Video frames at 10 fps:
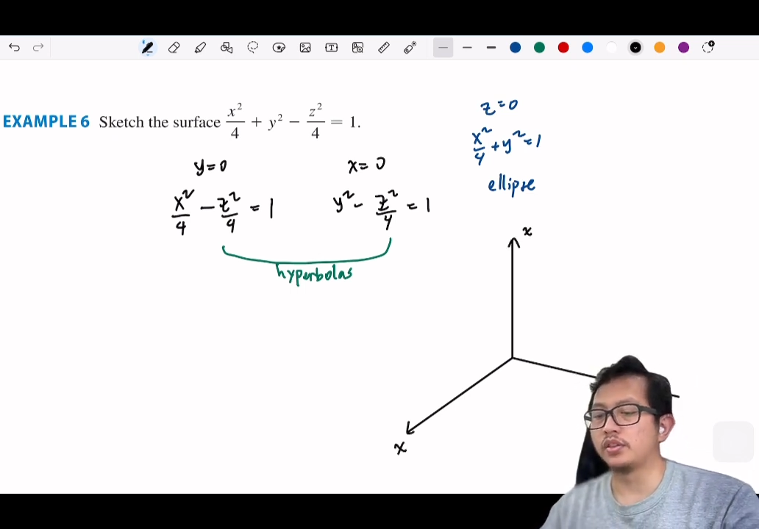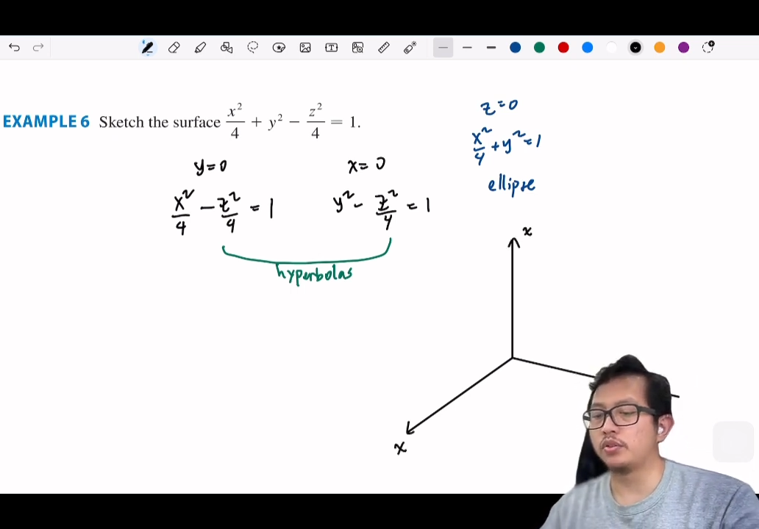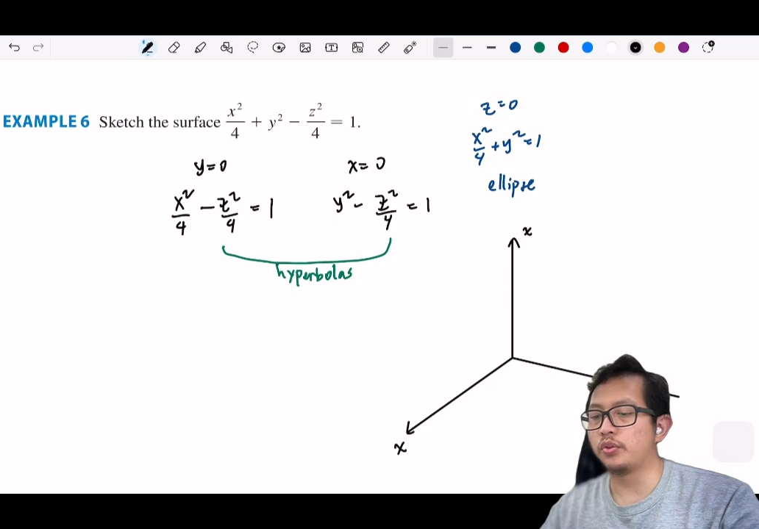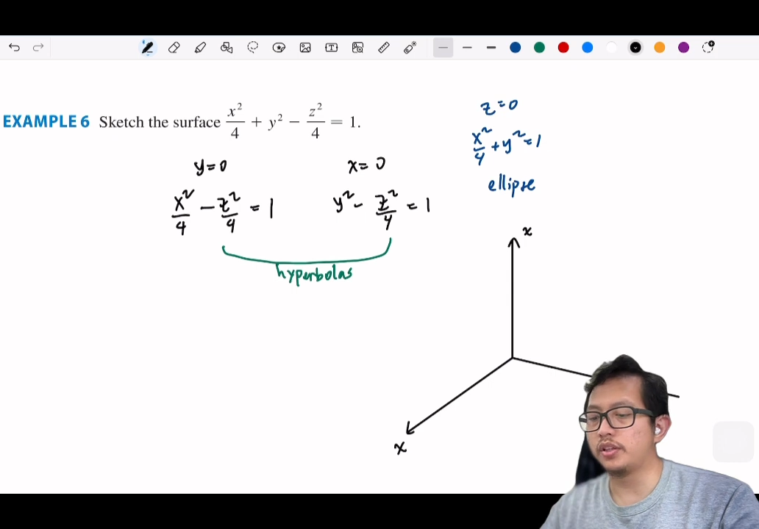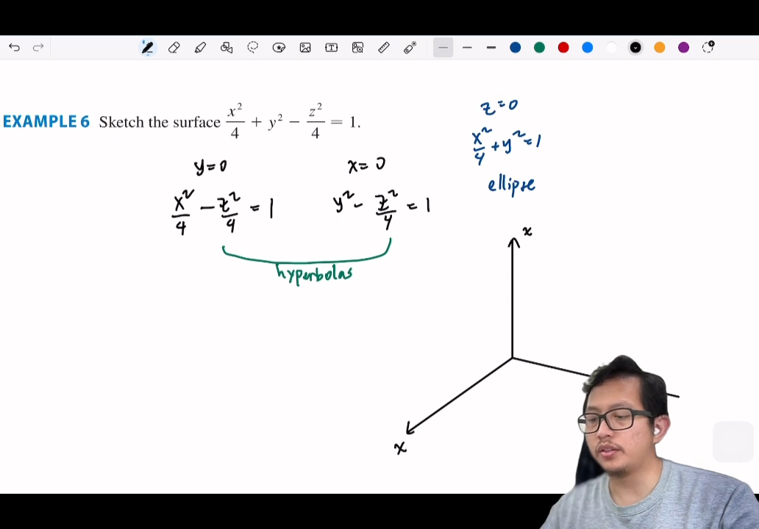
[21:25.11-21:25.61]

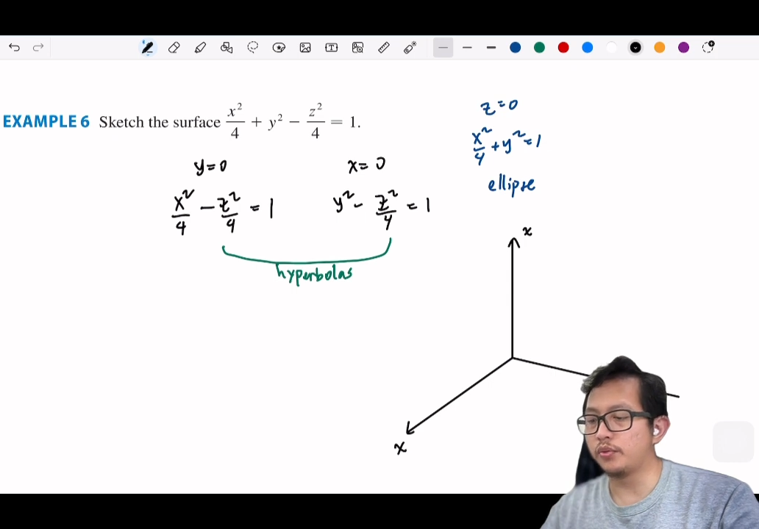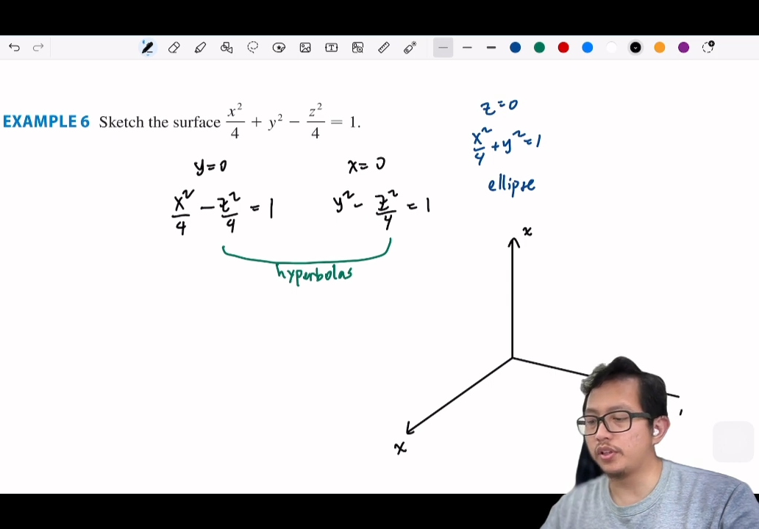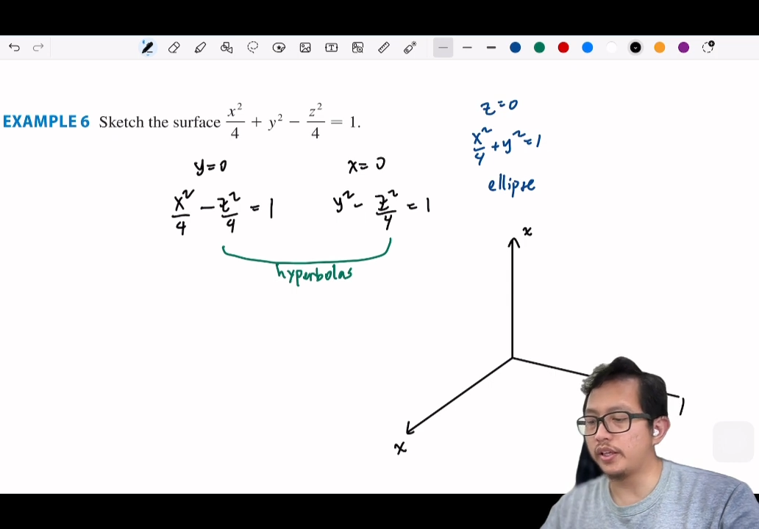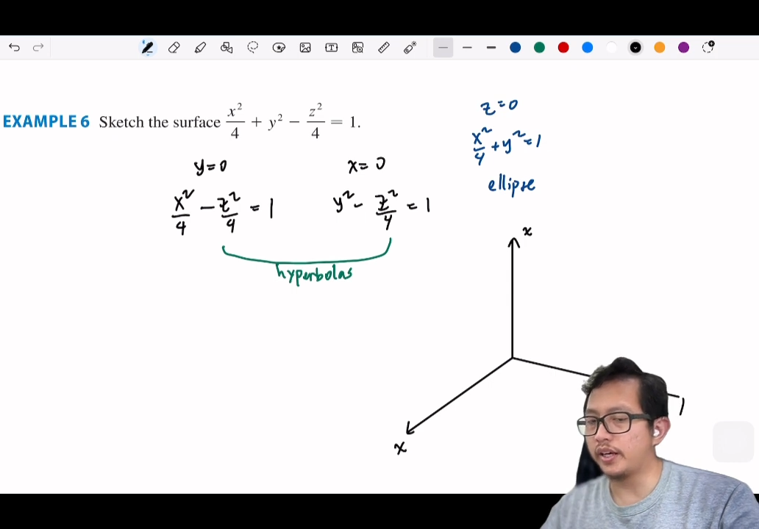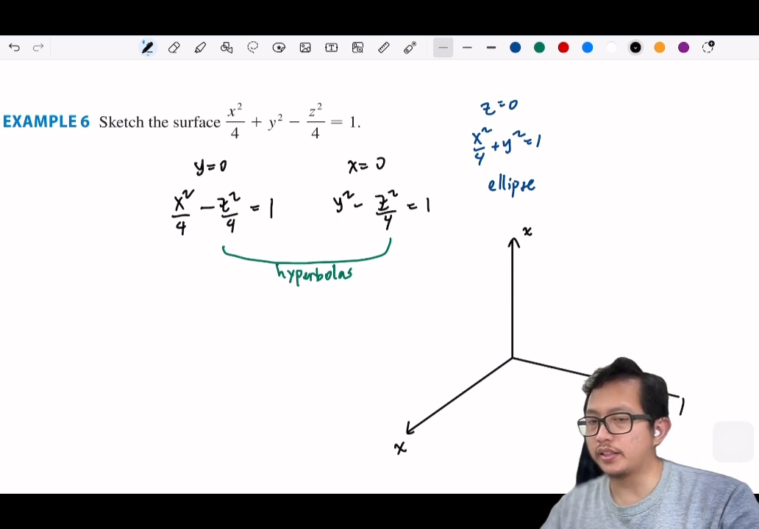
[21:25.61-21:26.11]
So
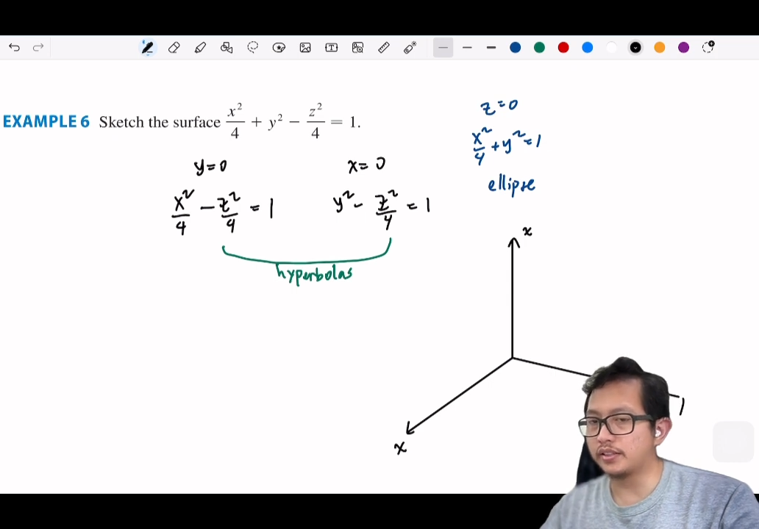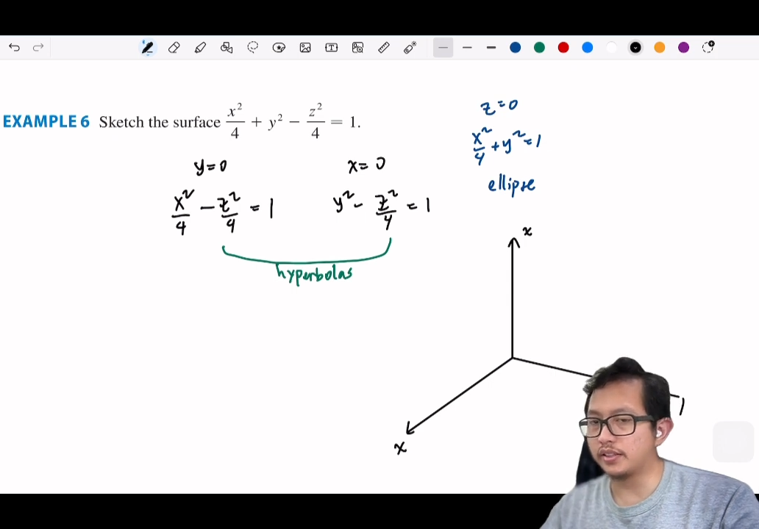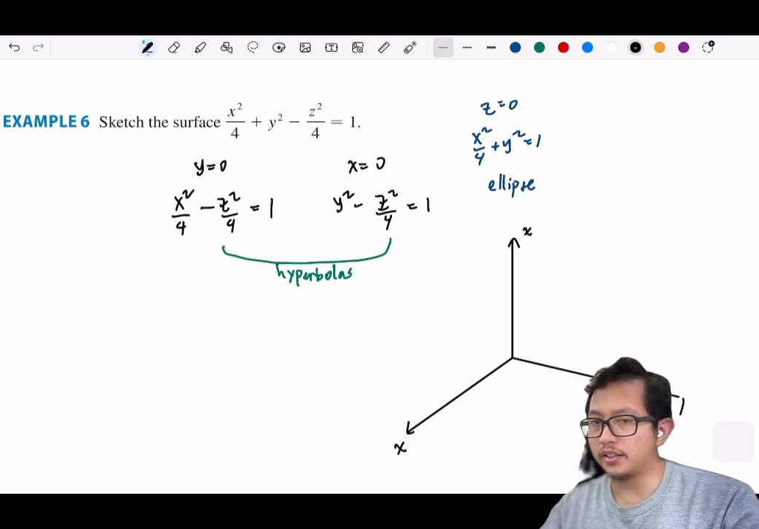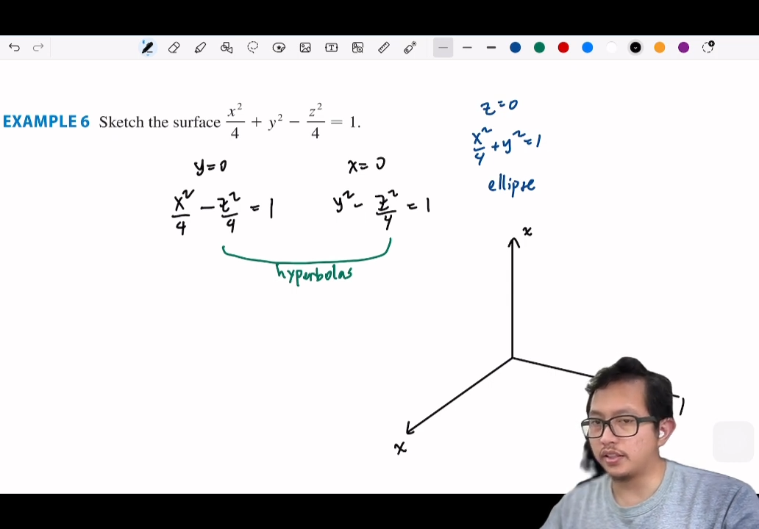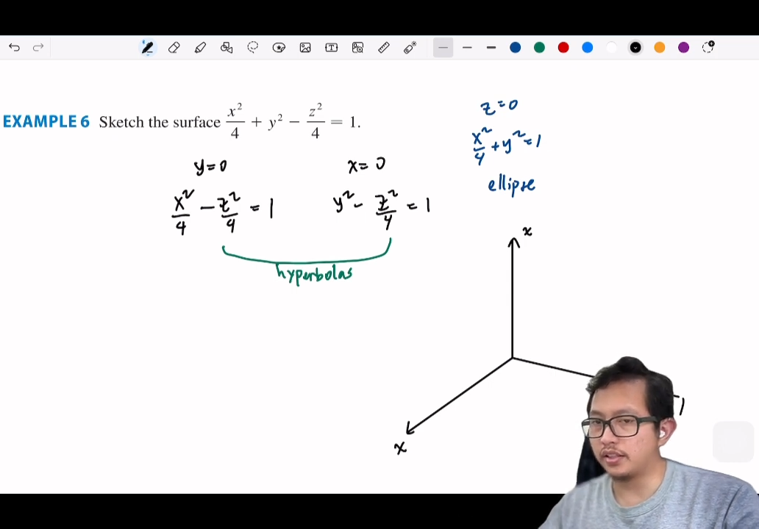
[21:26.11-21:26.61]
with
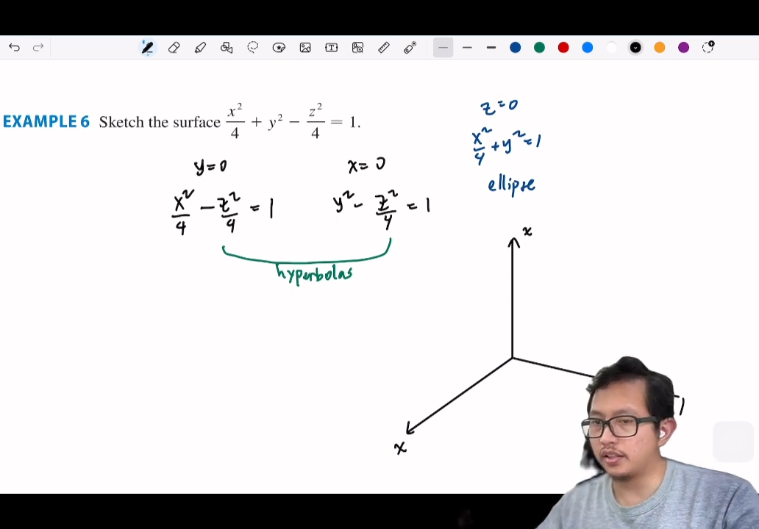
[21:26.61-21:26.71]
x,